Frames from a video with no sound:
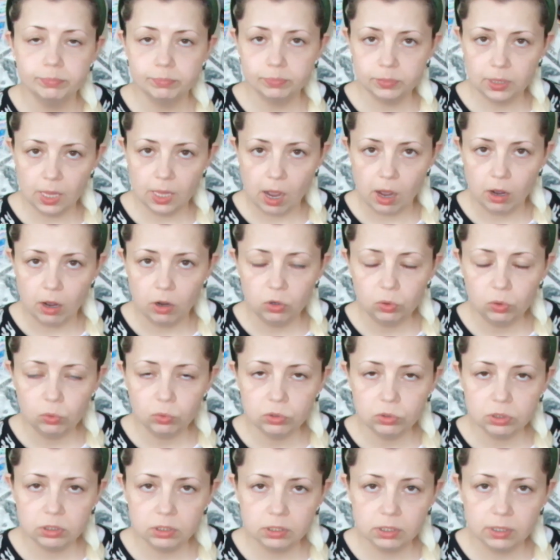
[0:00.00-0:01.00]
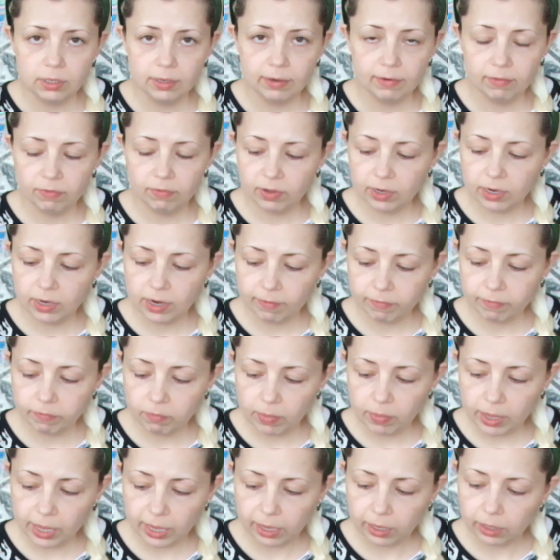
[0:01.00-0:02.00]
blouse that I've
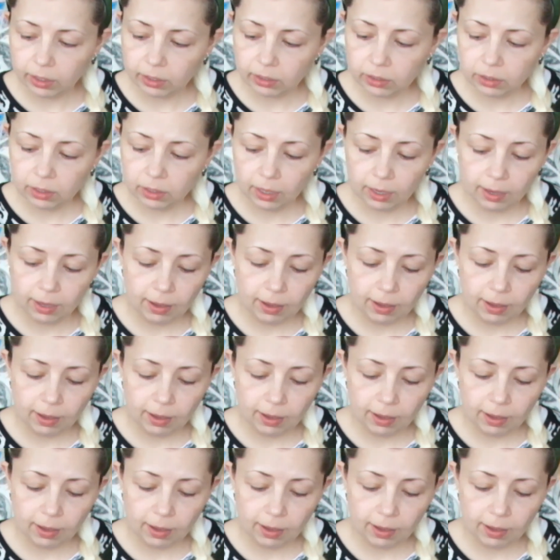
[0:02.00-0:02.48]
made,